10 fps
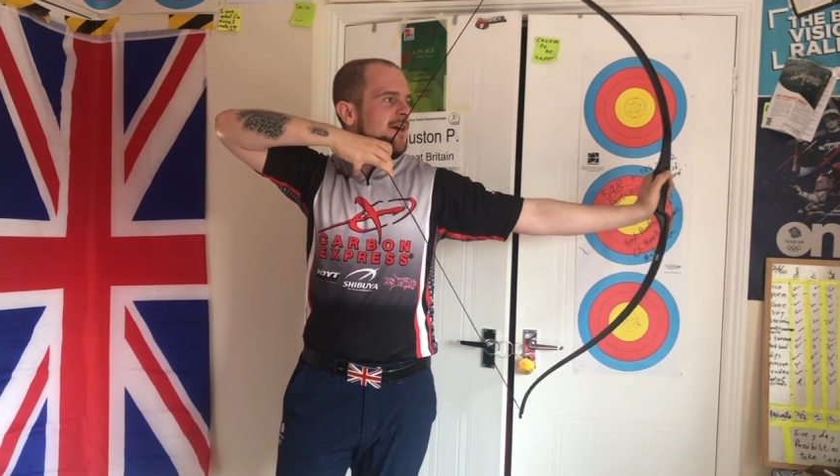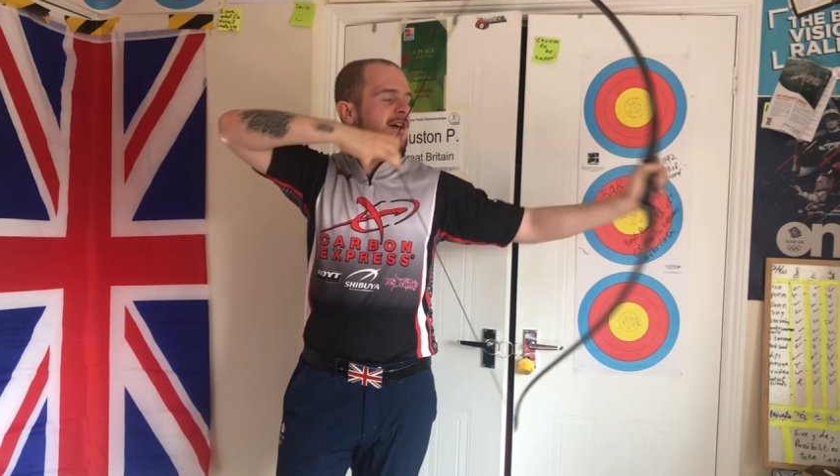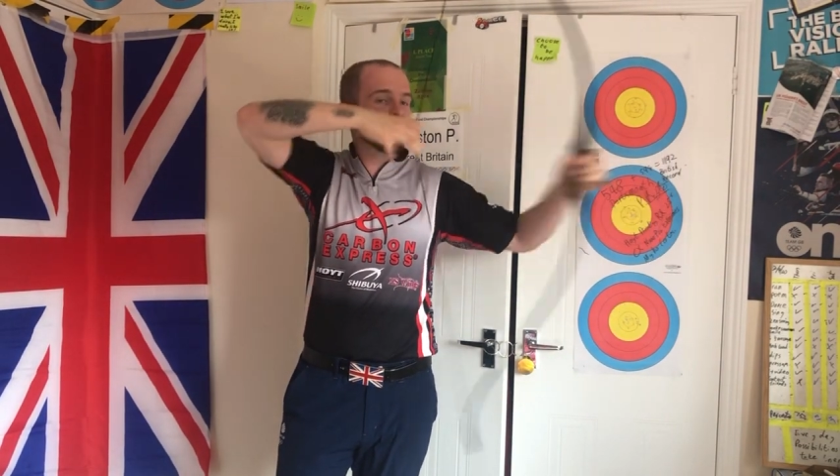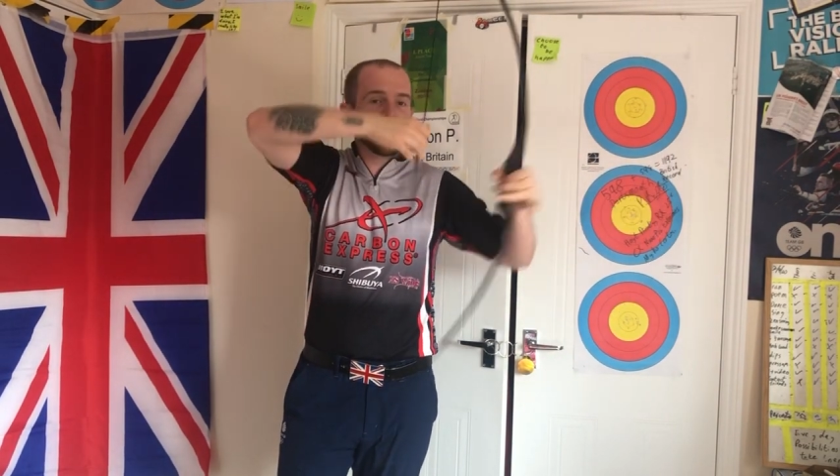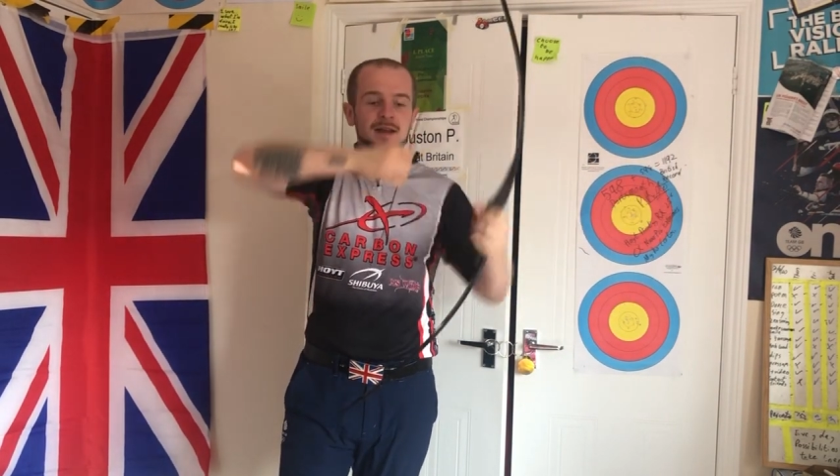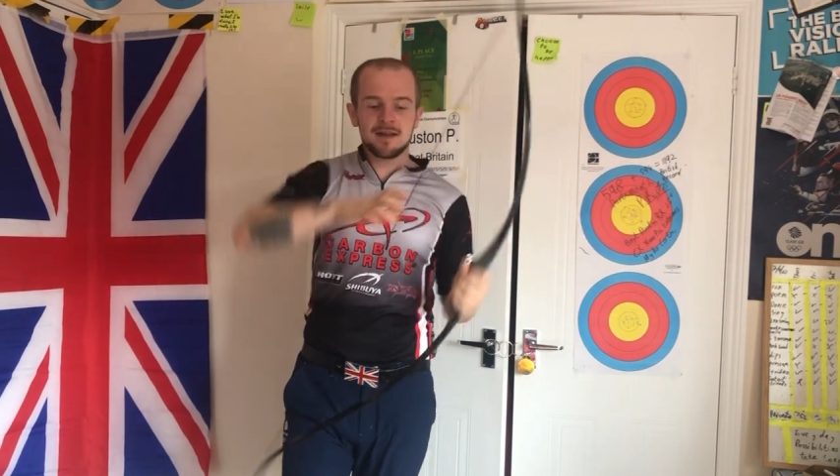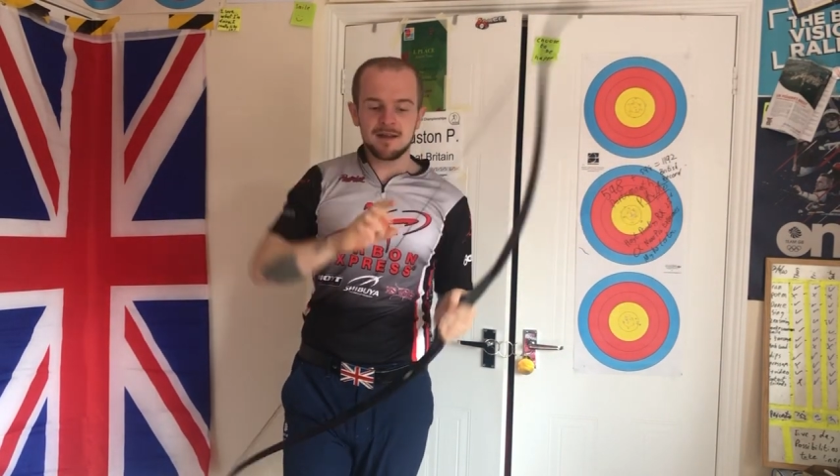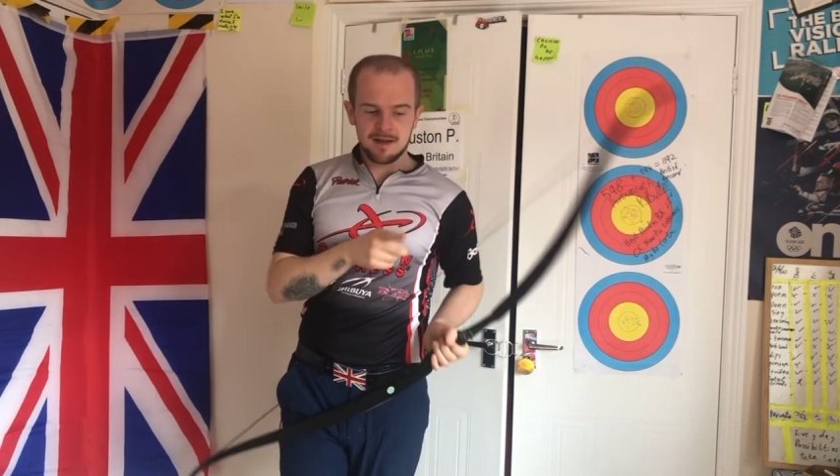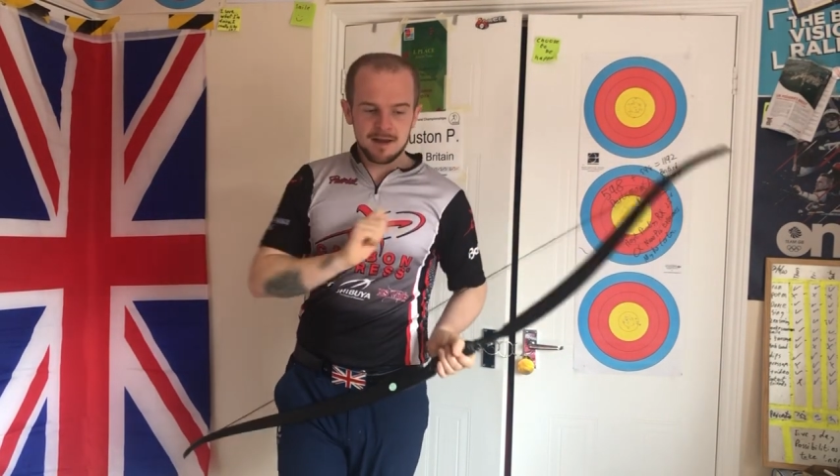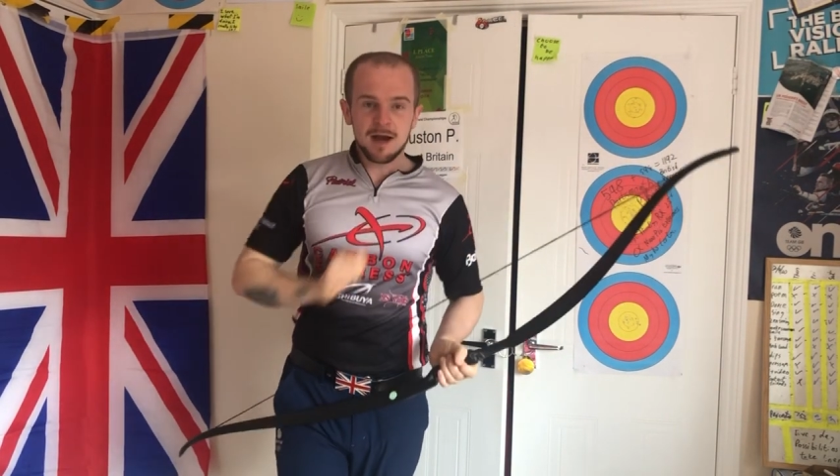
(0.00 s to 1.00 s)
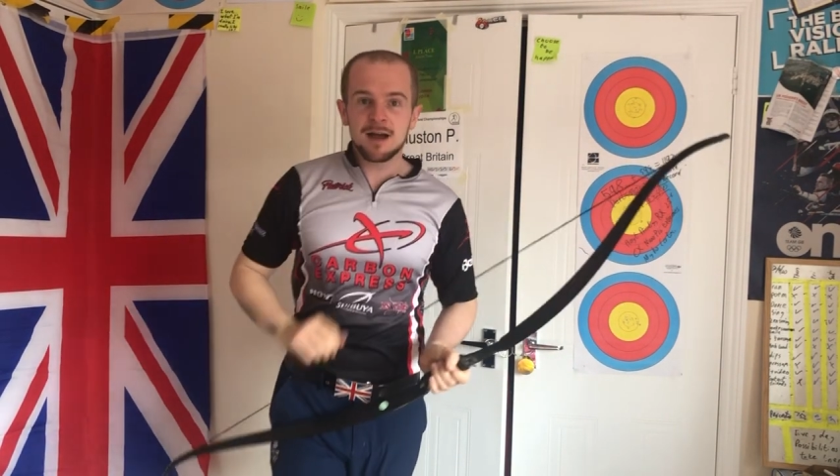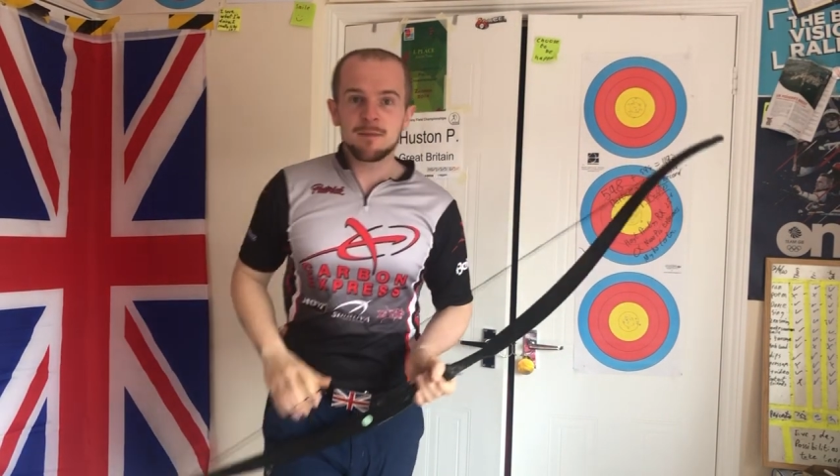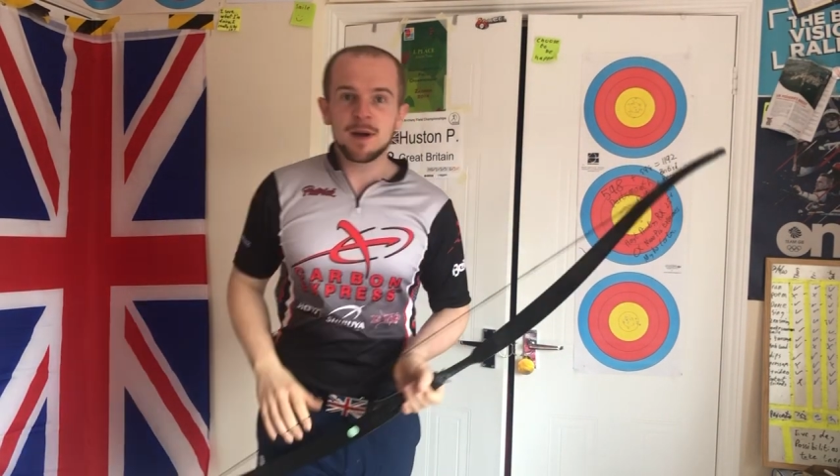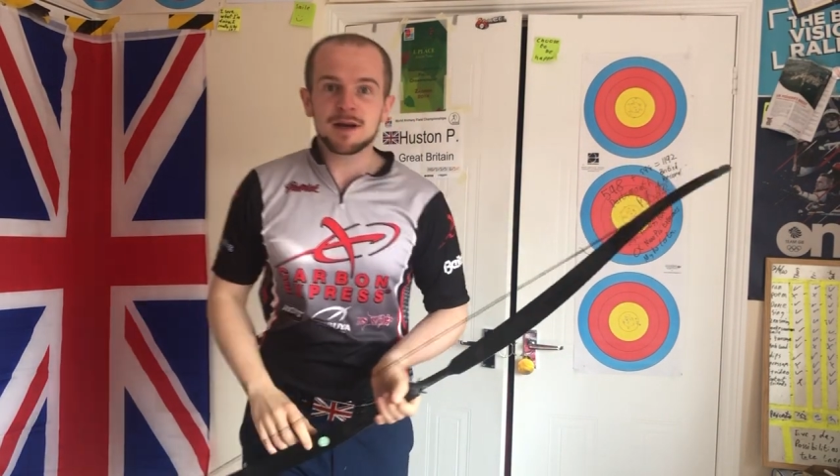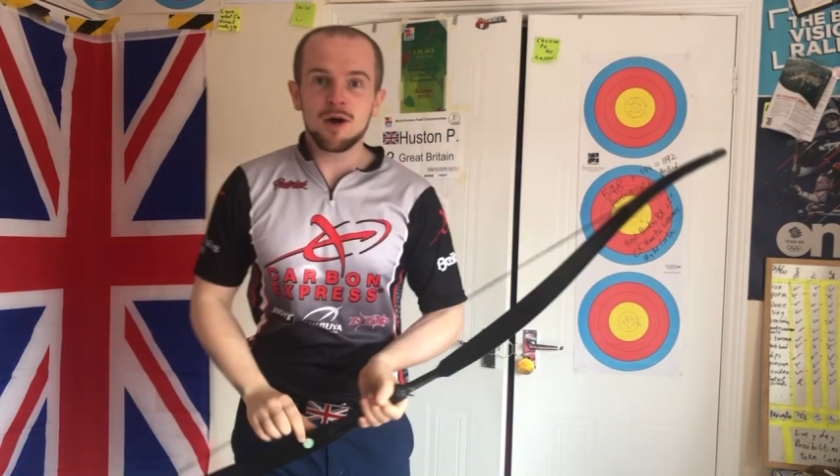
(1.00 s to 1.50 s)
have
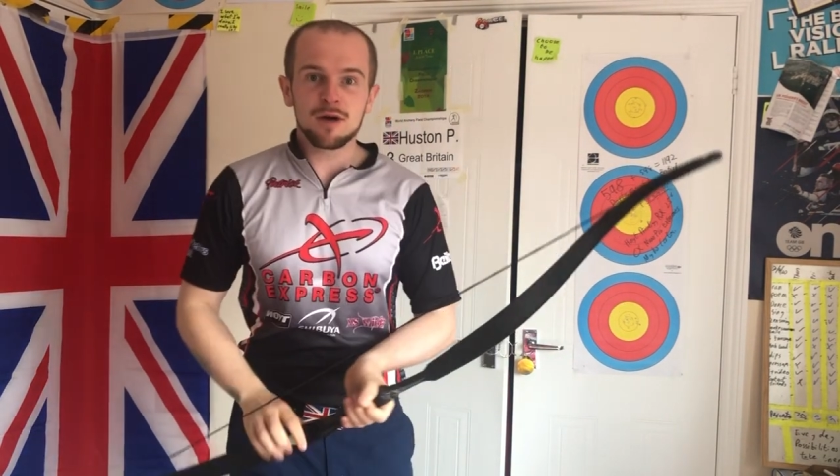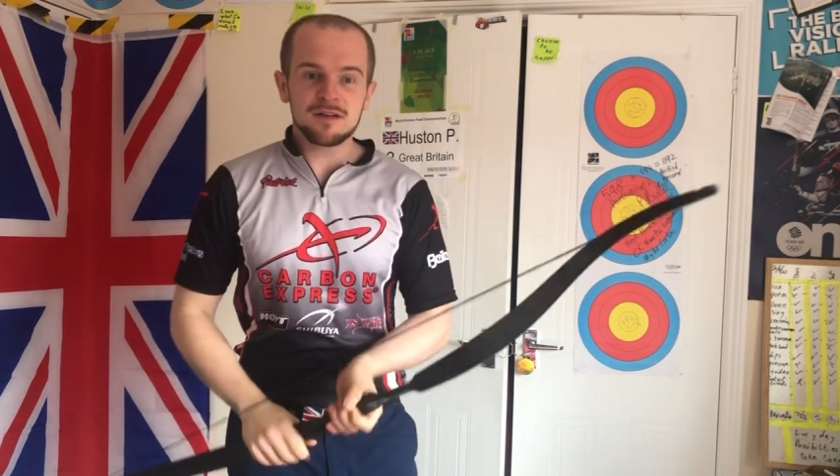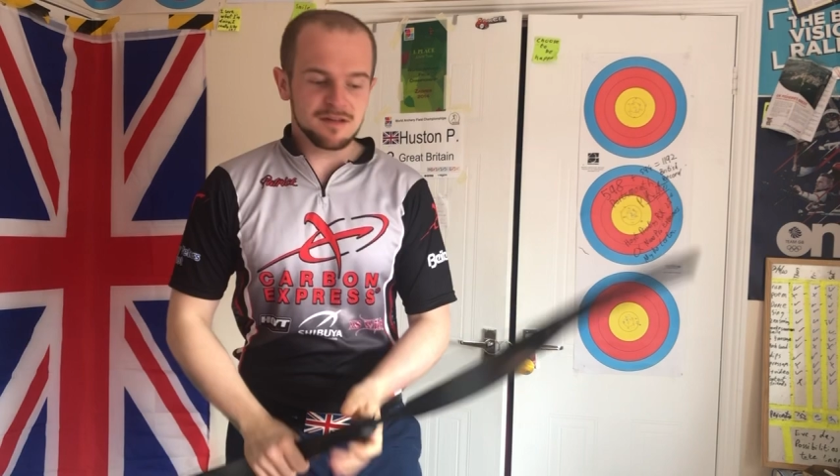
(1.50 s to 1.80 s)
my clock